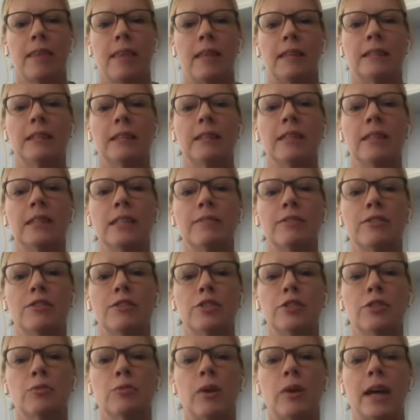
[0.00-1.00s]
Lift
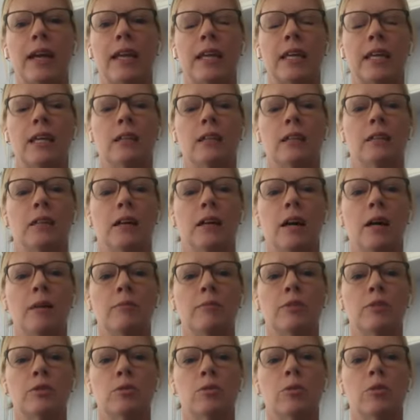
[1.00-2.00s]
your right heel
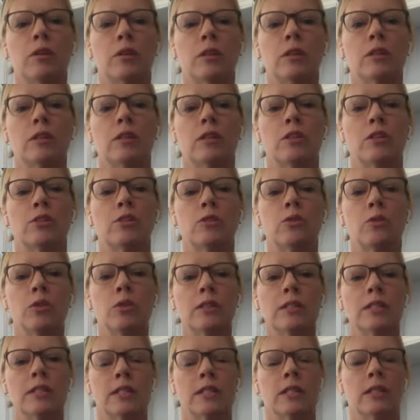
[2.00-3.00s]
up toward
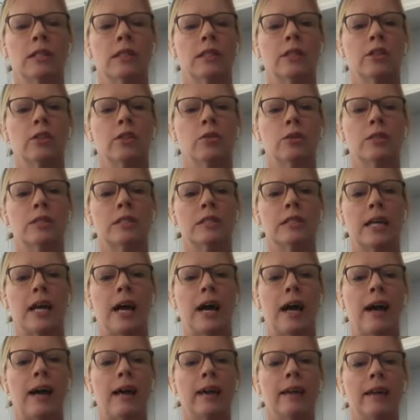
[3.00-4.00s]
your ceiling, your
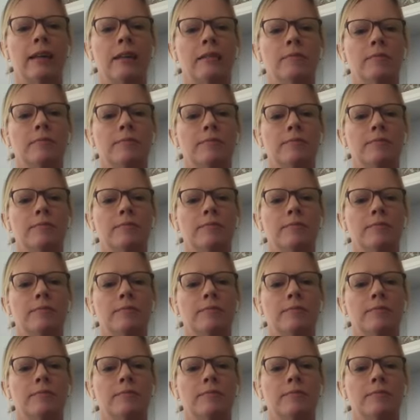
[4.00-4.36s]
sky,